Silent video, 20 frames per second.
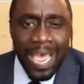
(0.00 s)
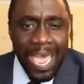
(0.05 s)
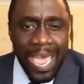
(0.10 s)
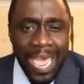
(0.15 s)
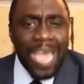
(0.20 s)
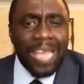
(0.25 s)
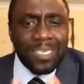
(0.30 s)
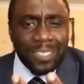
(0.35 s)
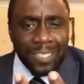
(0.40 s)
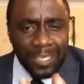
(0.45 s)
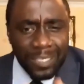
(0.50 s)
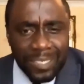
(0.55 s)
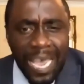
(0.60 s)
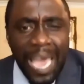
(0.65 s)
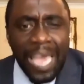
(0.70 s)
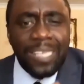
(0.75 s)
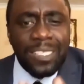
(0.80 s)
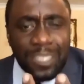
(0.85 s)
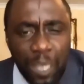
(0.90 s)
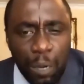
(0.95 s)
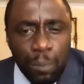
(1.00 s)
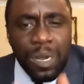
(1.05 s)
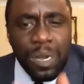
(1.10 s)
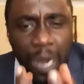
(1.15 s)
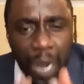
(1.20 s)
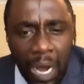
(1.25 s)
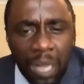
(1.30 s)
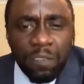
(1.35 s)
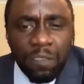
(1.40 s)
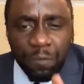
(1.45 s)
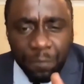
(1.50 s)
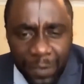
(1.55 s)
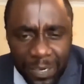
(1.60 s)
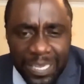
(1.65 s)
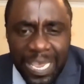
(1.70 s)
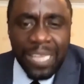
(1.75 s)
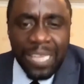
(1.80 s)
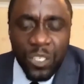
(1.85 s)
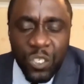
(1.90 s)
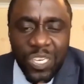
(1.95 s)
Exercise some
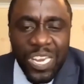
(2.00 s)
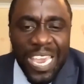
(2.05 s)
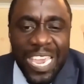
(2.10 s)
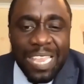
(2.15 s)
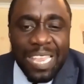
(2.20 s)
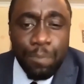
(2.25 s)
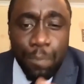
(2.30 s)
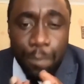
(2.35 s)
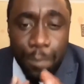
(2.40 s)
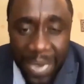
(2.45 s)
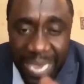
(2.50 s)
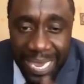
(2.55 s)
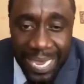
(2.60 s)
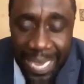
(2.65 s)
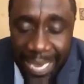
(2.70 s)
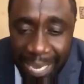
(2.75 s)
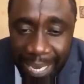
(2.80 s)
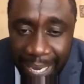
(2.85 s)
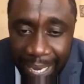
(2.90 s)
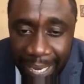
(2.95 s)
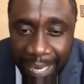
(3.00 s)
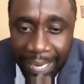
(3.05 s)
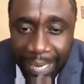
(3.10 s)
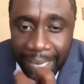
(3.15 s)
confidence in me.